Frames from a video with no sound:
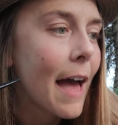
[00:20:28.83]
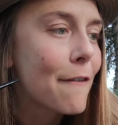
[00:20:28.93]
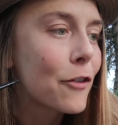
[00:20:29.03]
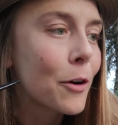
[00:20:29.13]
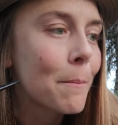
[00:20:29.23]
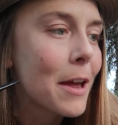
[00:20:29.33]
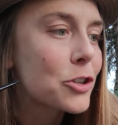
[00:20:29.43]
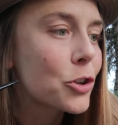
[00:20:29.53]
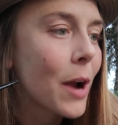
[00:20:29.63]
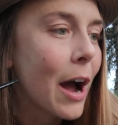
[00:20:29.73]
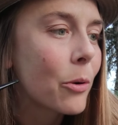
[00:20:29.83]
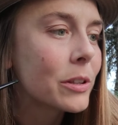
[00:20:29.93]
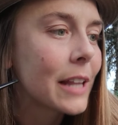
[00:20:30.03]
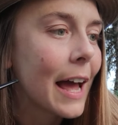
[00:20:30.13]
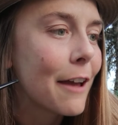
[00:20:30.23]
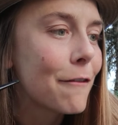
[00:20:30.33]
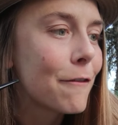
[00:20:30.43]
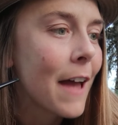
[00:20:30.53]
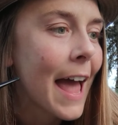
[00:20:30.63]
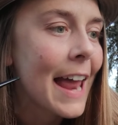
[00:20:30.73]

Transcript: ever measure out life